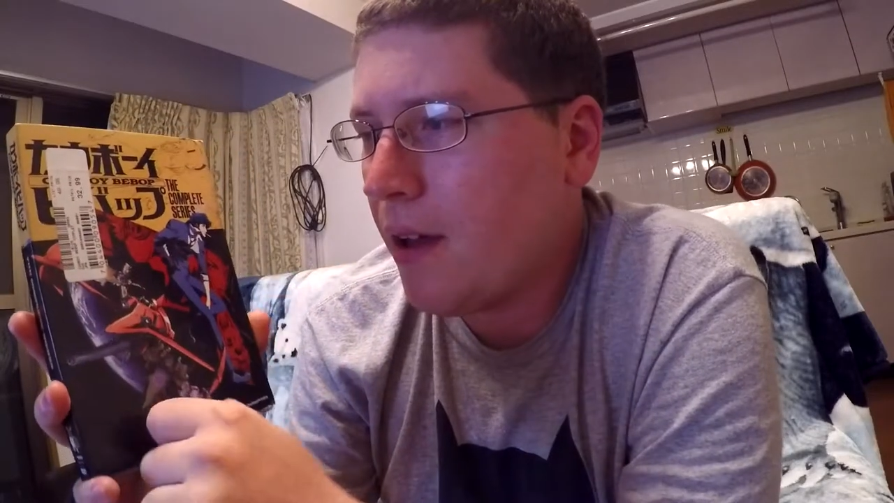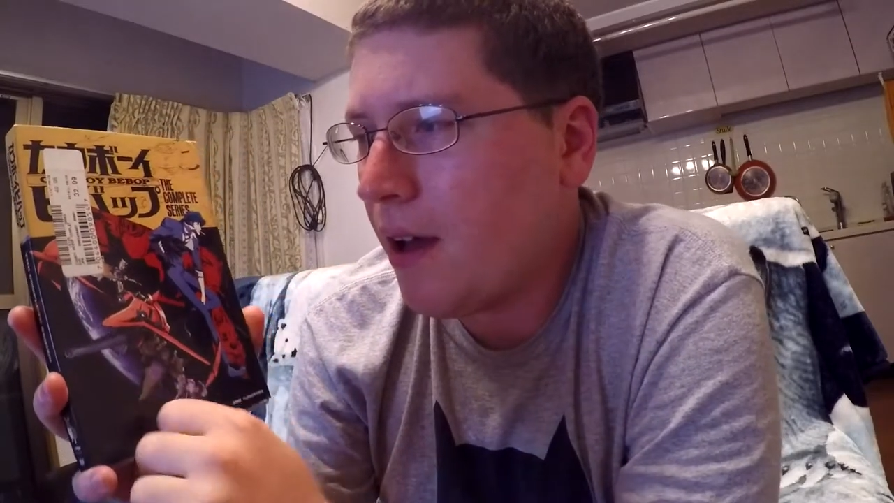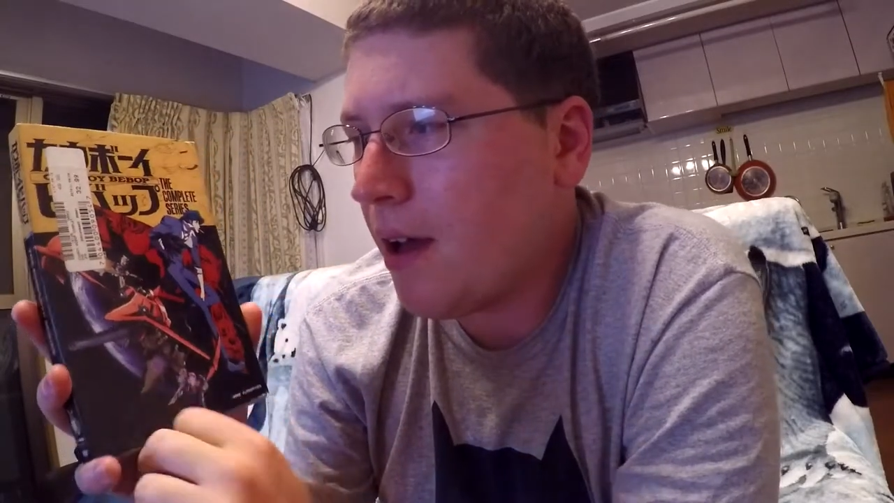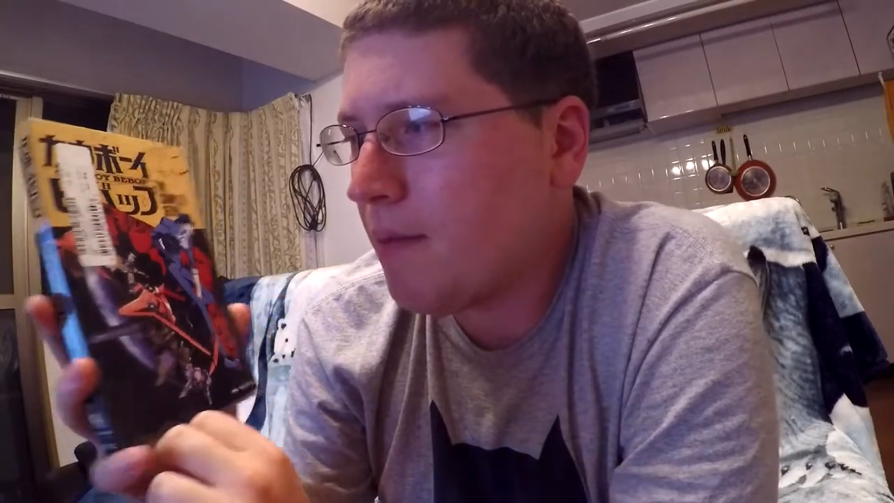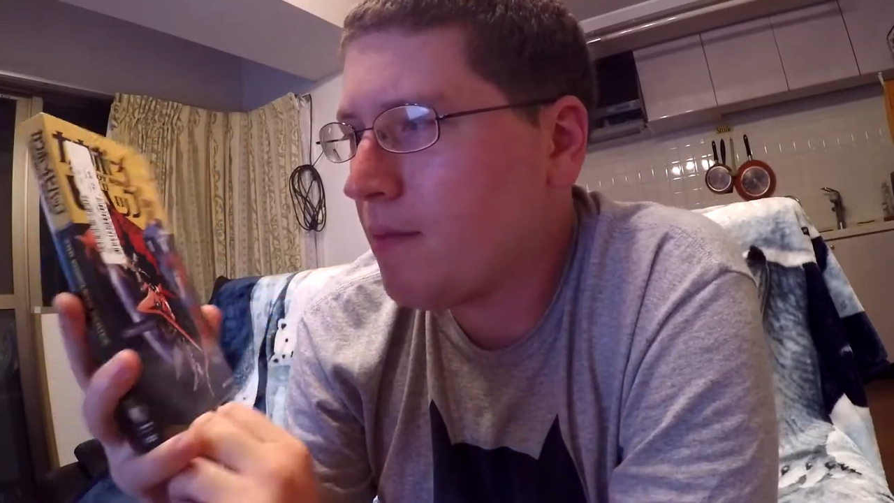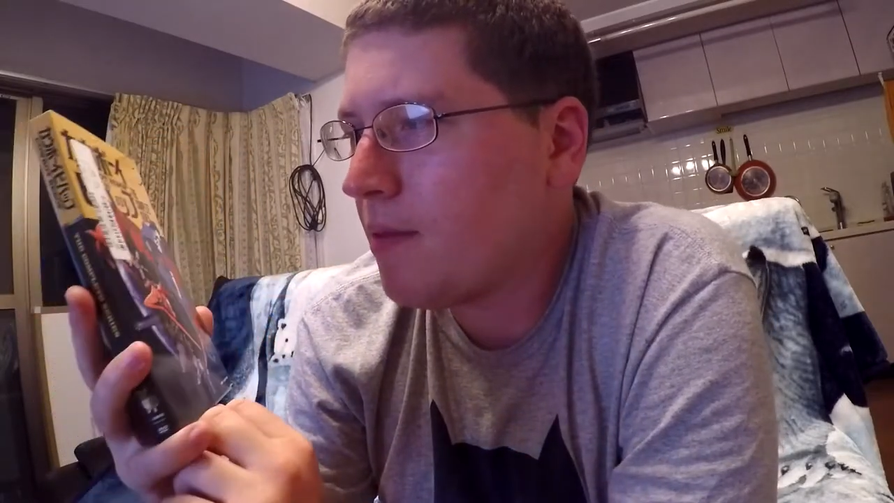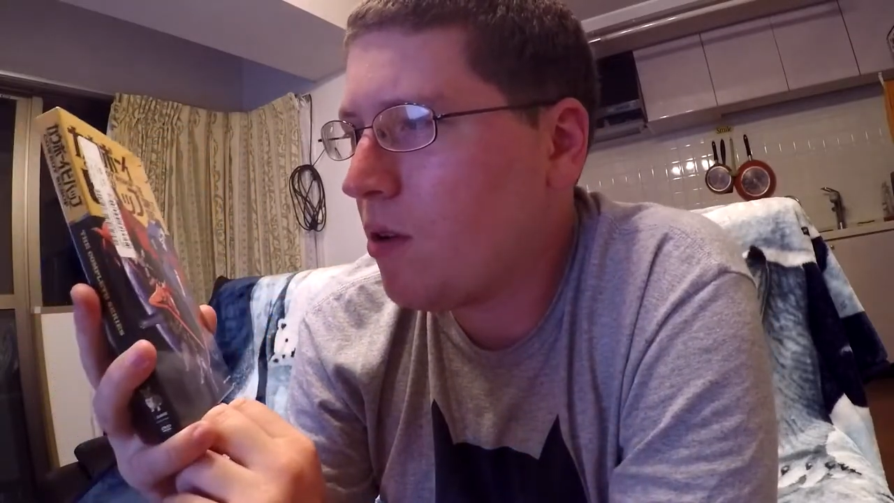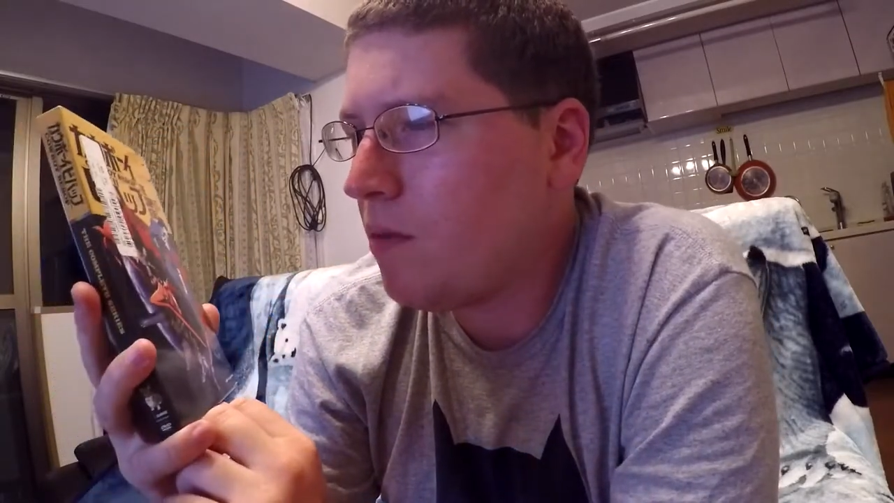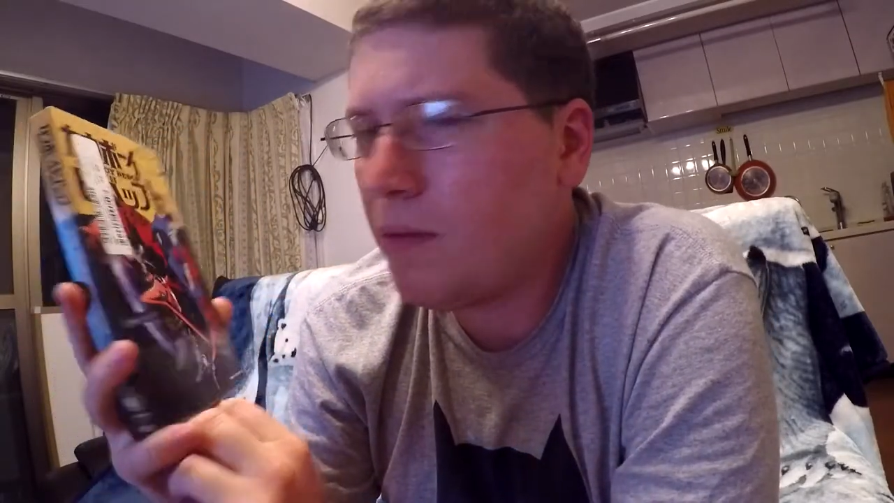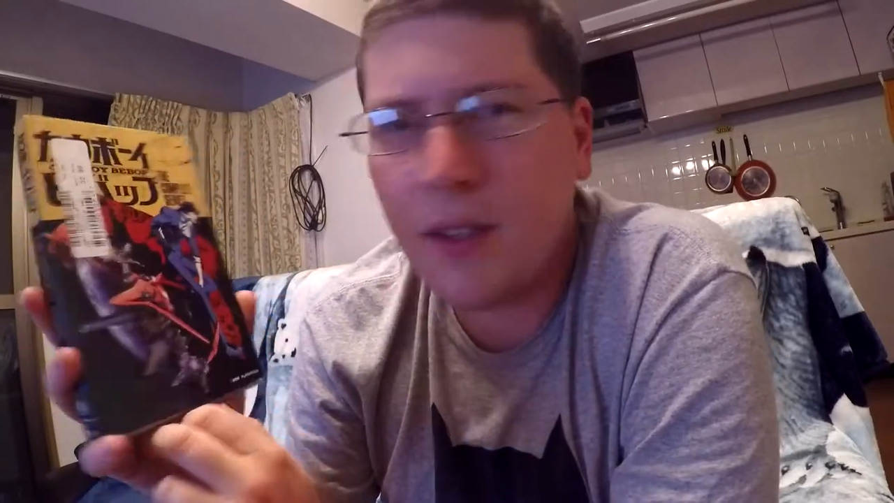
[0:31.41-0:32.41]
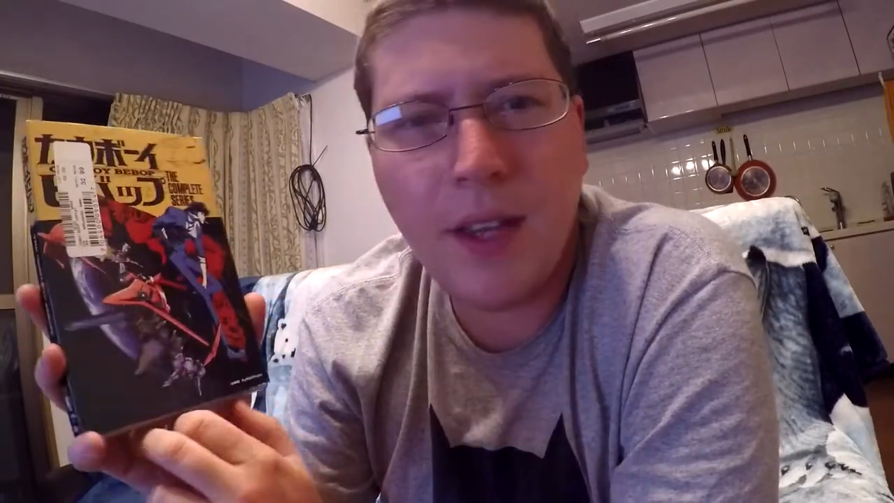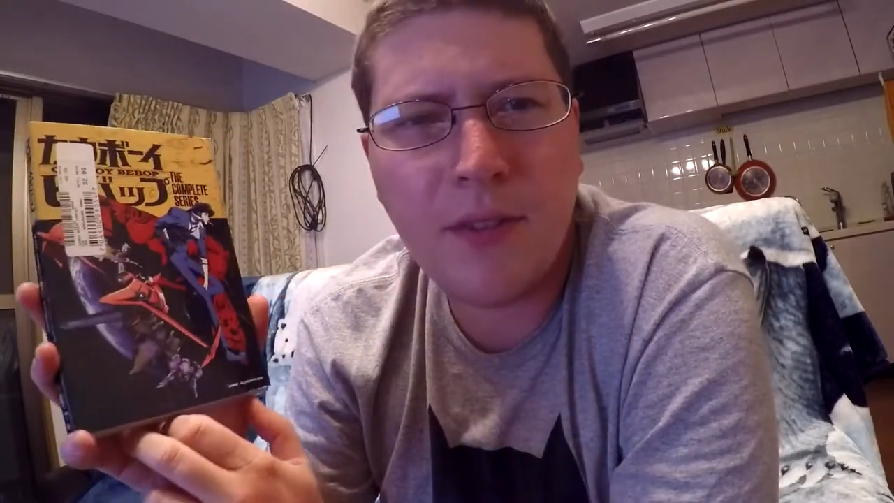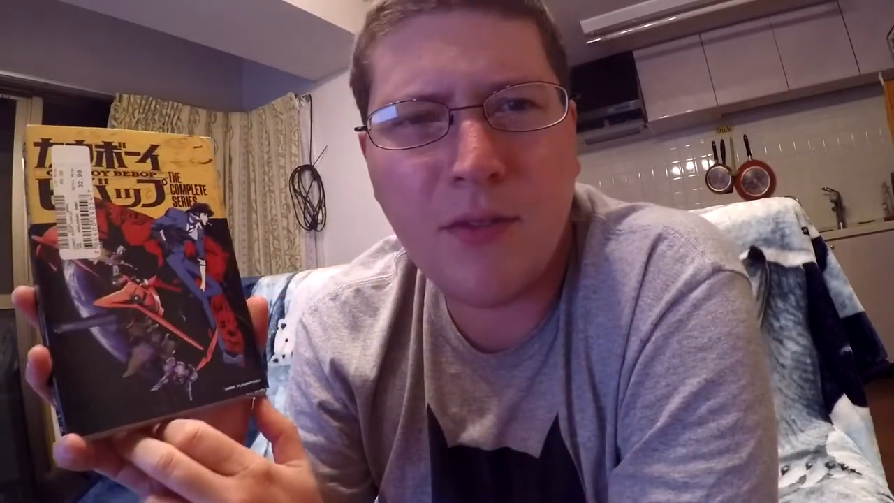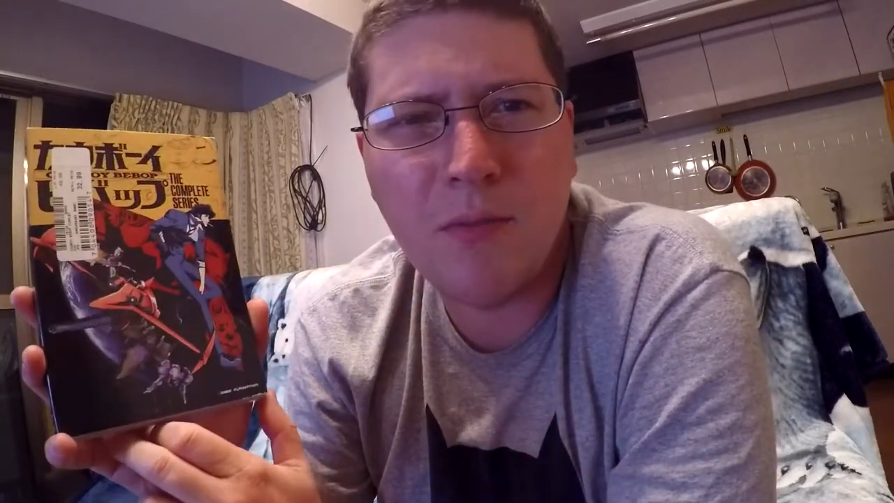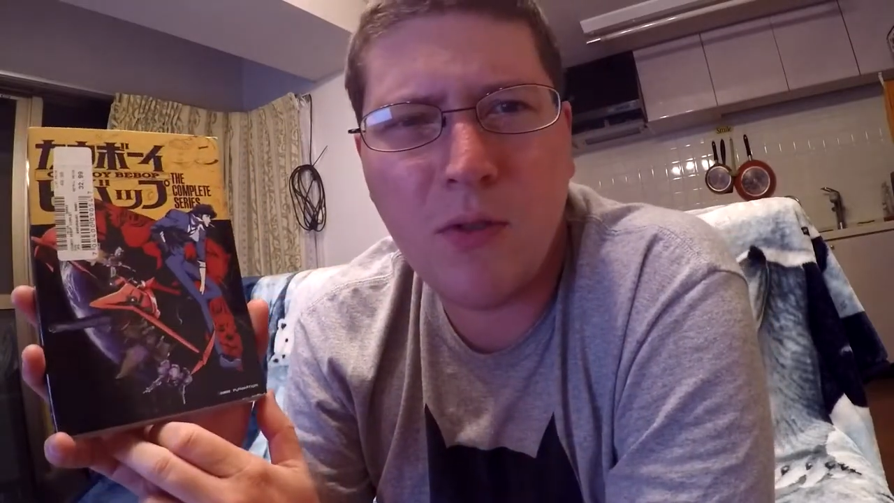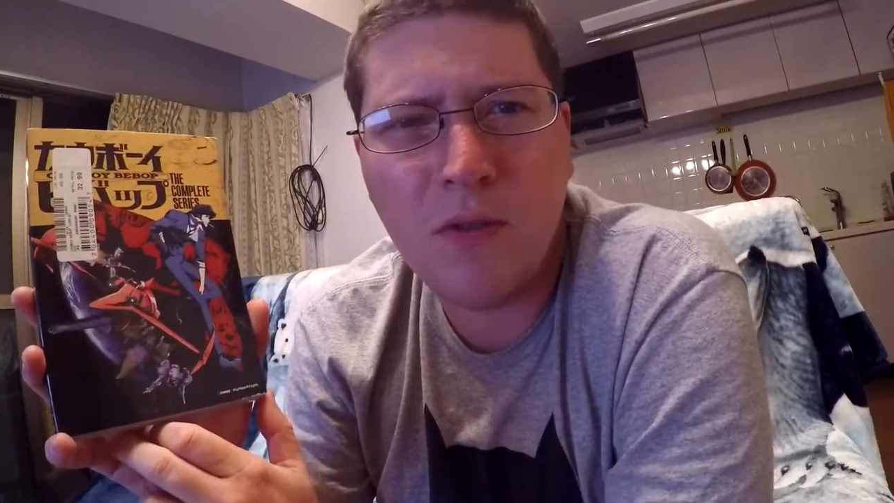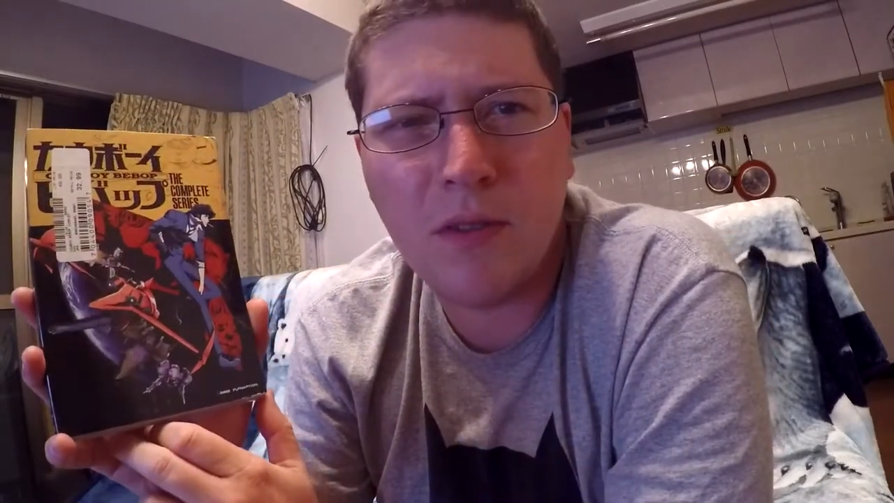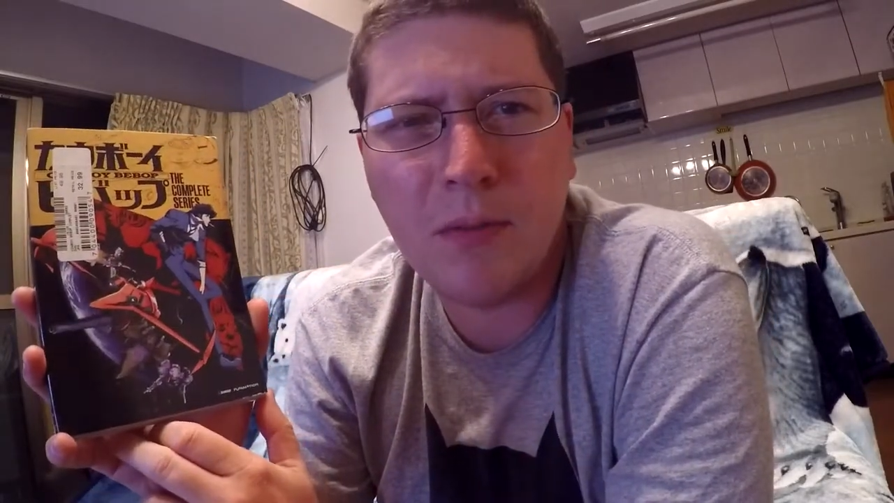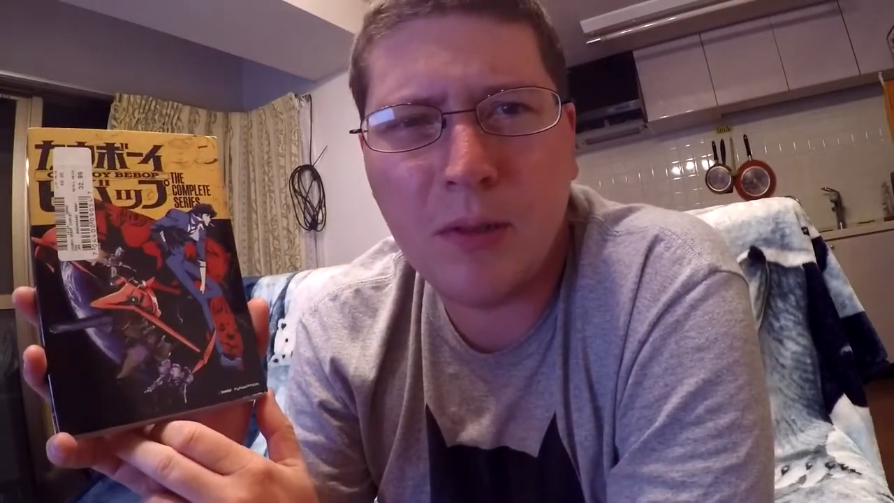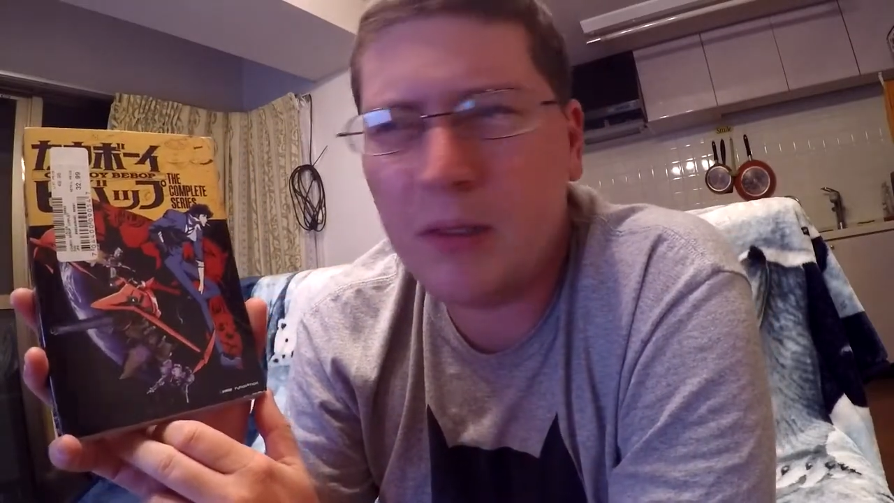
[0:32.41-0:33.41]
Um, hopefully that's
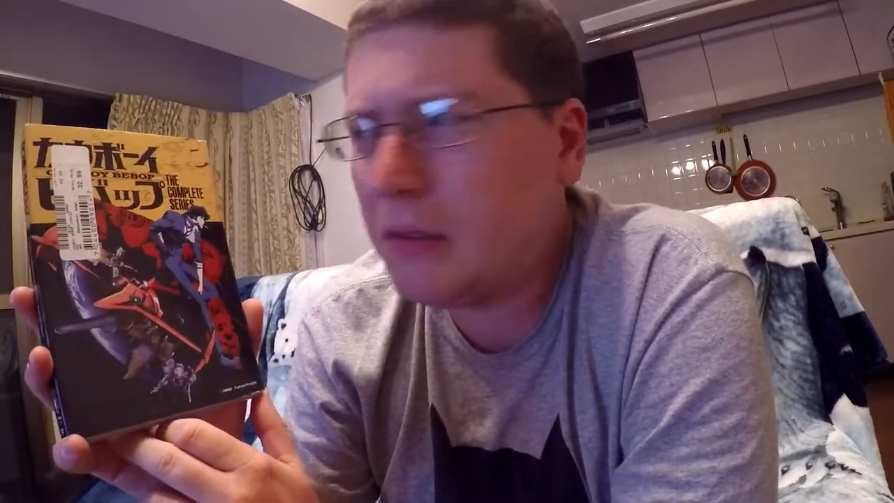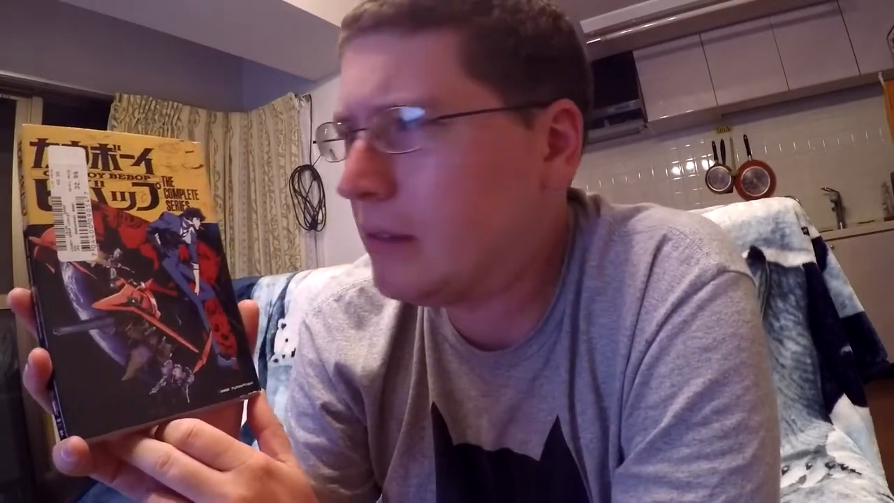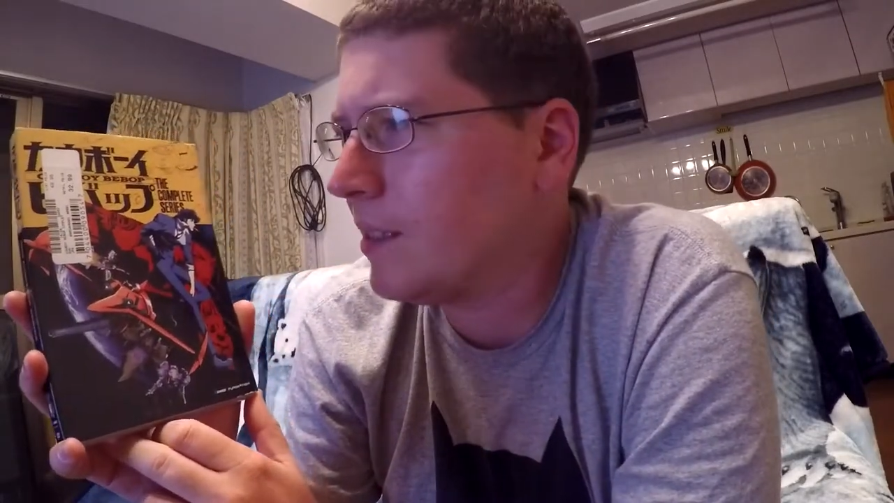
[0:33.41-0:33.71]
removable.